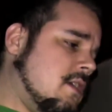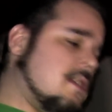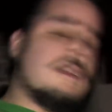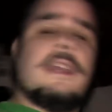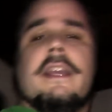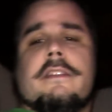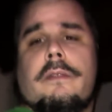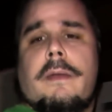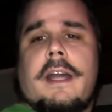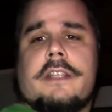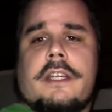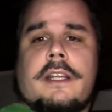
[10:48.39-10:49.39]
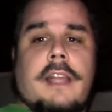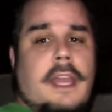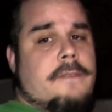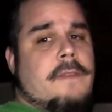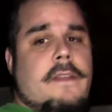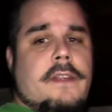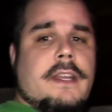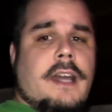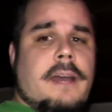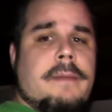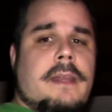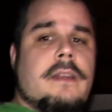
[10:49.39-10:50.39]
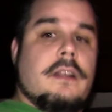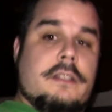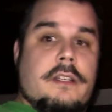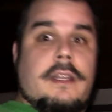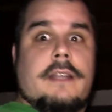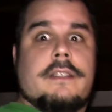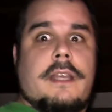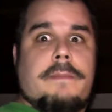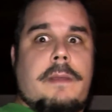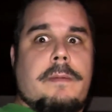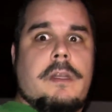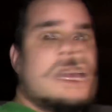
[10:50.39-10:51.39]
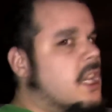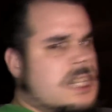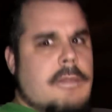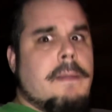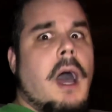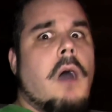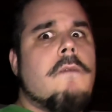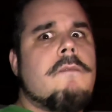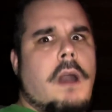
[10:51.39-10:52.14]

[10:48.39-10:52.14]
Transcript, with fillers: So thanks for watching. Like, favorite, comment. And until next time, people, keep on